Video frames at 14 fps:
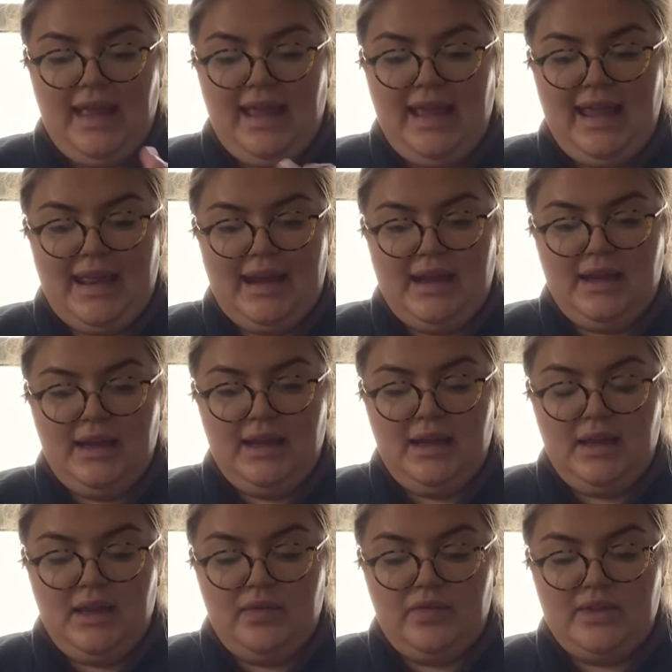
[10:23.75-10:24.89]
in
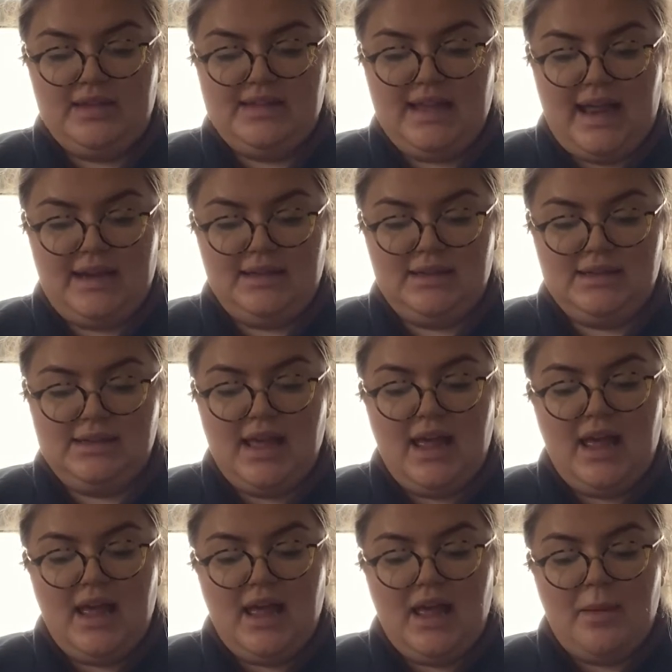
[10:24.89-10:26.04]
the scent
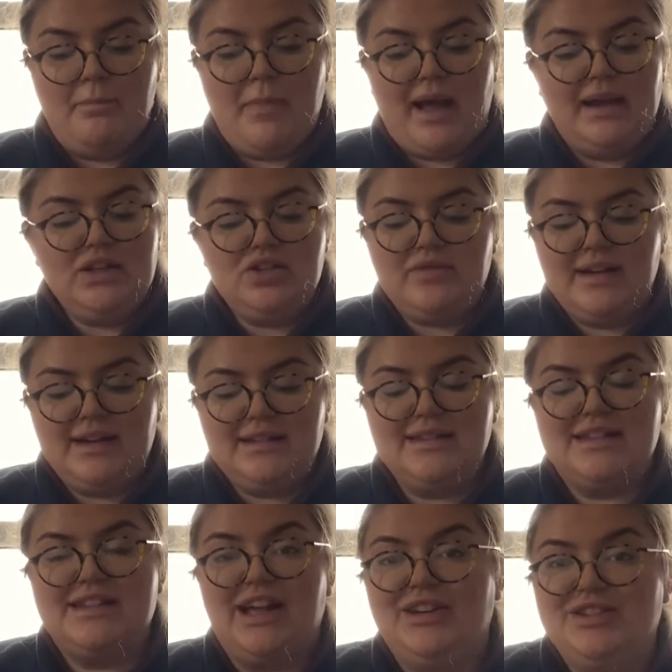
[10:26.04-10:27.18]
Mandarin and
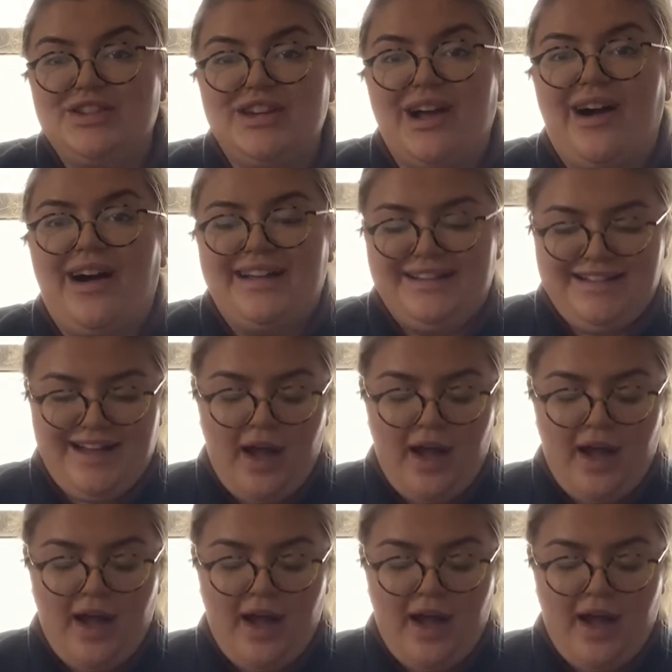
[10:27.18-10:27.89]
Sunshine,